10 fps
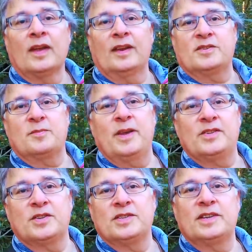As I
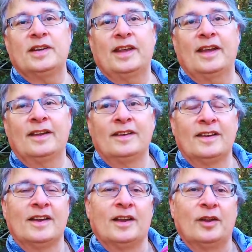mentioned earlier,
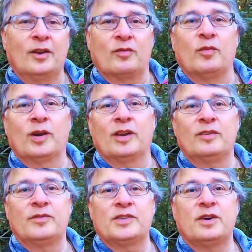a lot of woodland
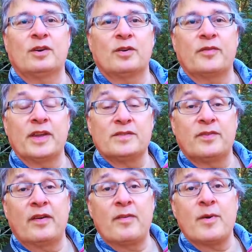photography is
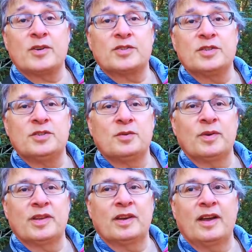very much to do
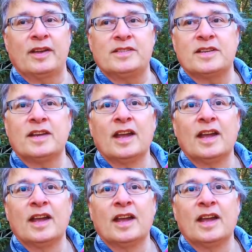with light.